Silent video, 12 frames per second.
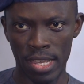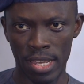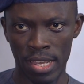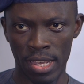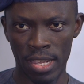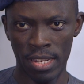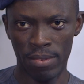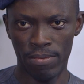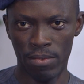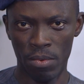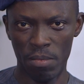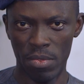And
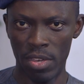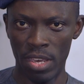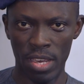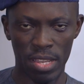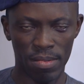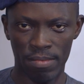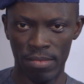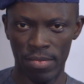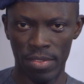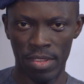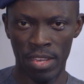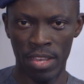from there,
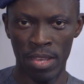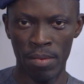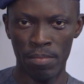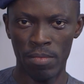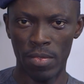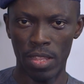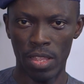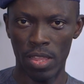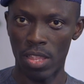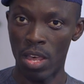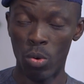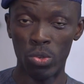I